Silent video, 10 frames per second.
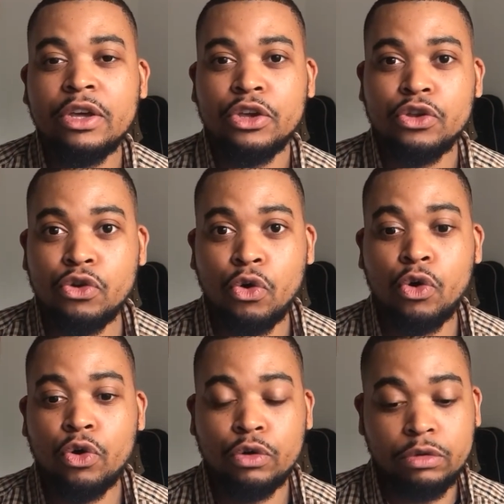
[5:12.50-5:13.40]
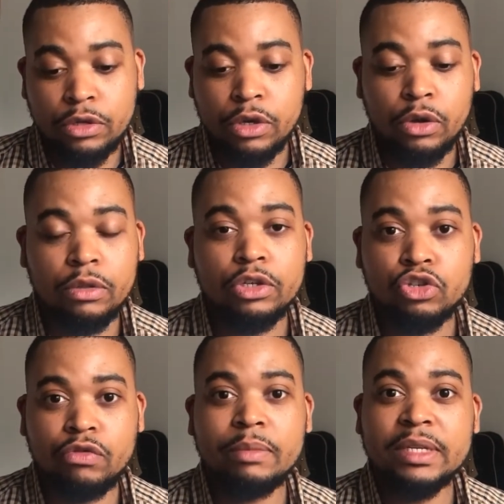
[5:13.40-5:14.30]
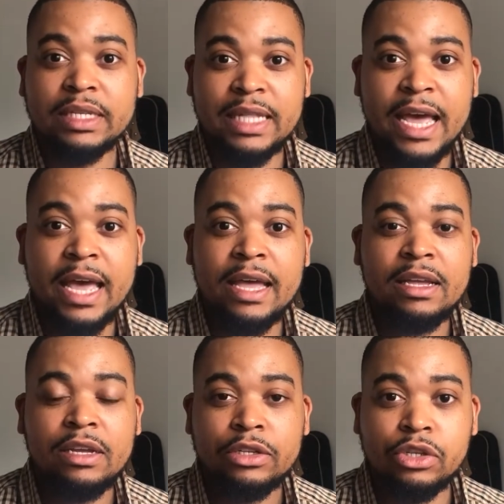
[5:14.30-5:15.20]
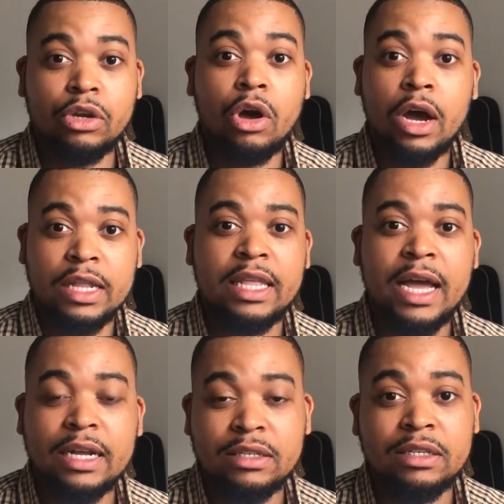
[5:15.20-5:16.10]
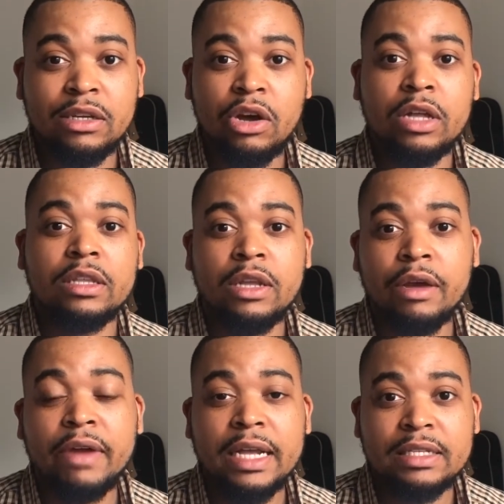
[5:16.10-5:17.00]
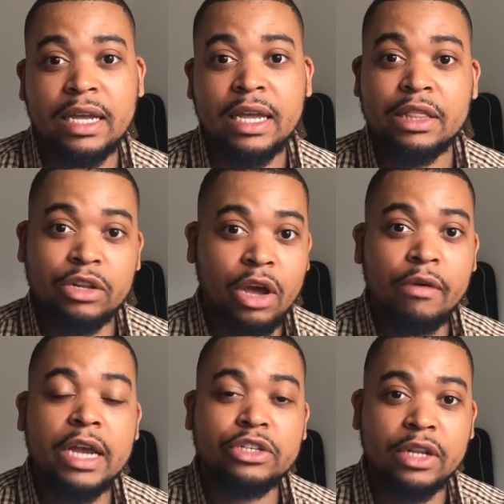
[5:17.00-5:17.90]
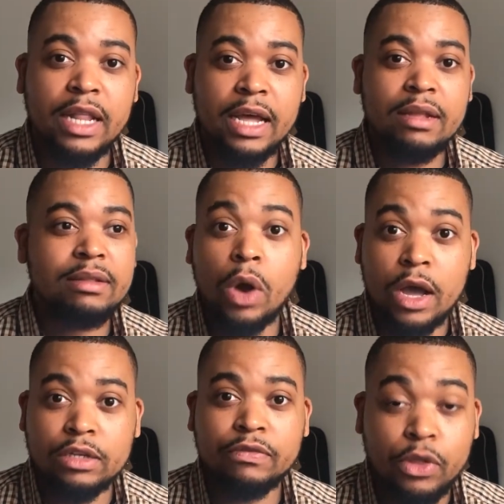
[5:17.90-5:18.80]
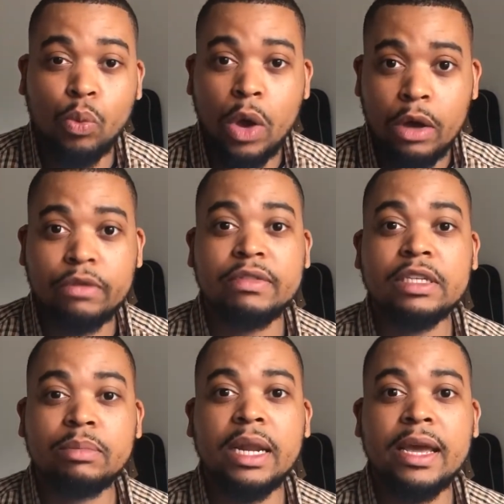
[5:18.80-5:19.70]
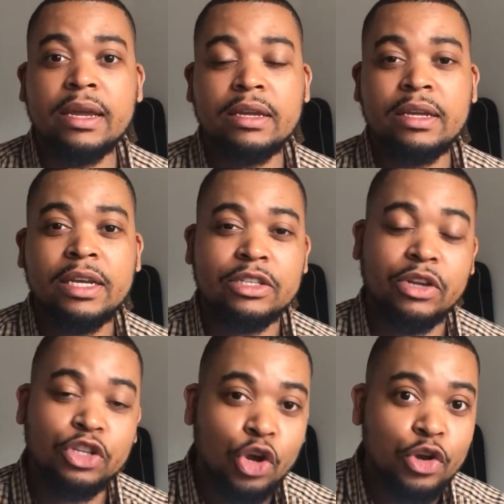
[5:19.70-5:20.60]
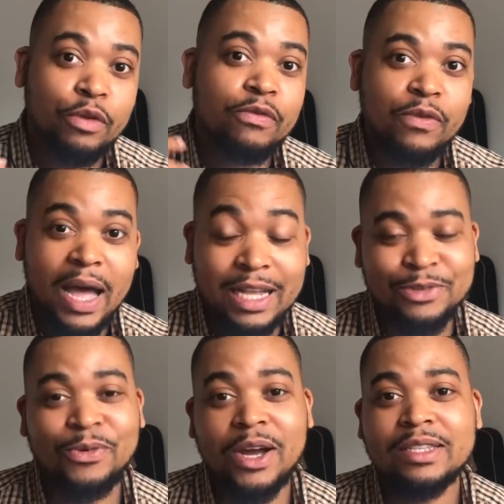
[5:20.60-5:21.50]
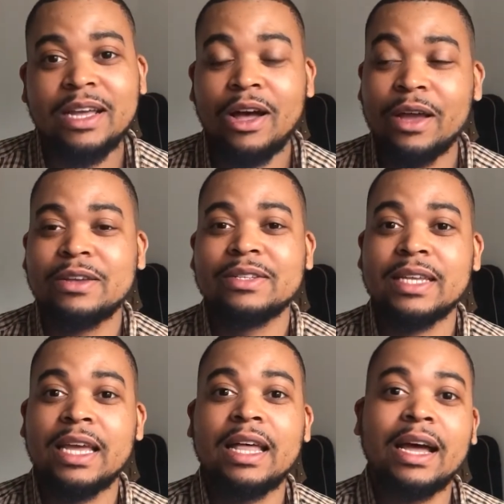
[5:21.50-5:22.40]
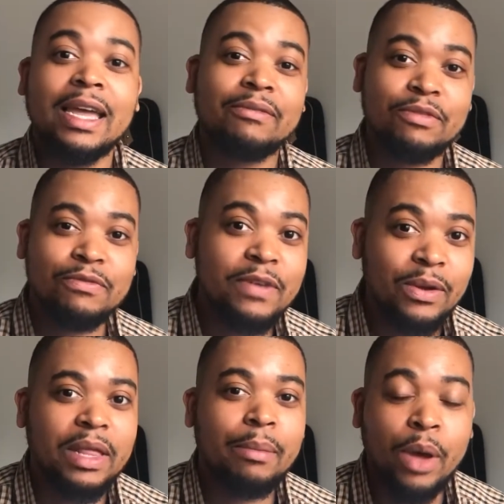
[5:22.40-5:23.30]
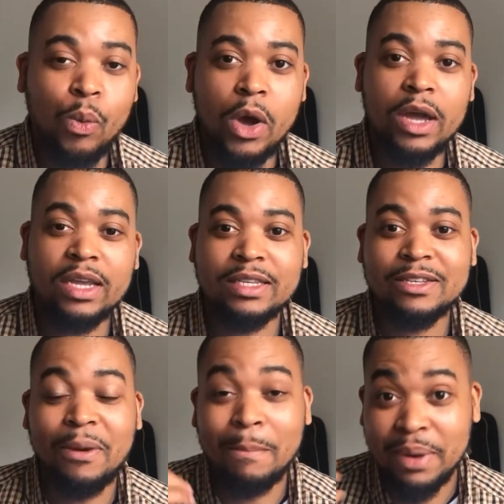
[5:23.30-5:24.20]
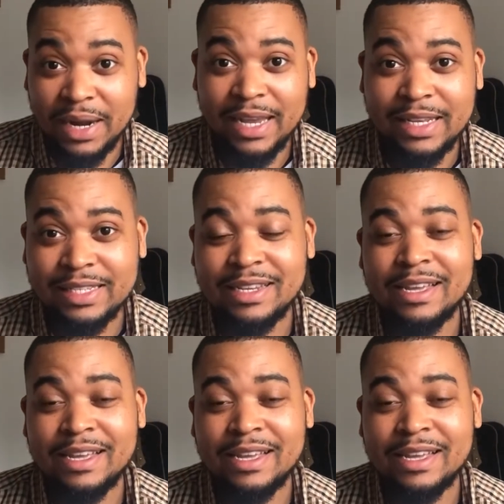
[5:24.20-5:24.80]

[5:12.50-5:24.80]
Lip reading: the script is there to guide the actors and guide the director in the direction that works for the world of this play. So I don't know if as a writer I could say that I ever feel that my work is complete.